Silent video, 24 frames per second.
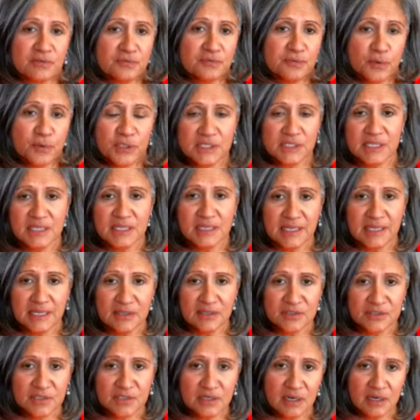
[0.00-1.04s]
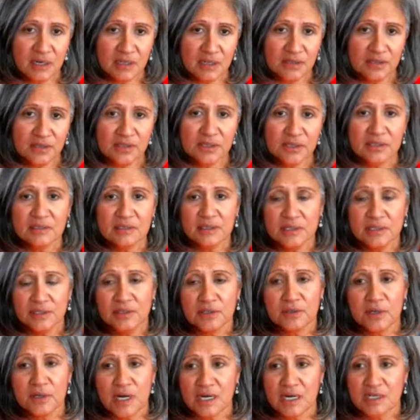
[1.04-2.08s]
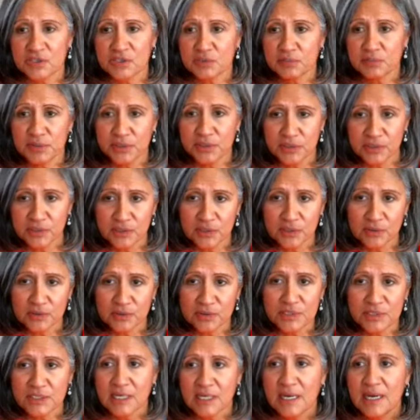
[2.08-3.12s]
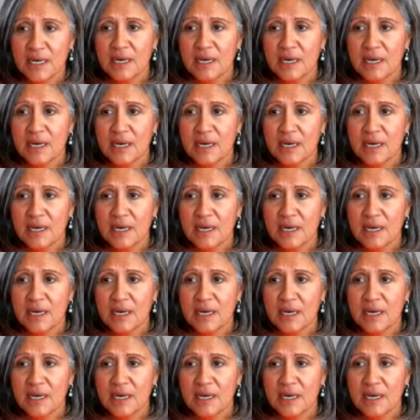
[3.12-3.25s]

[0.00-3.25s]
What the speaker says: $14,000 cost to produce,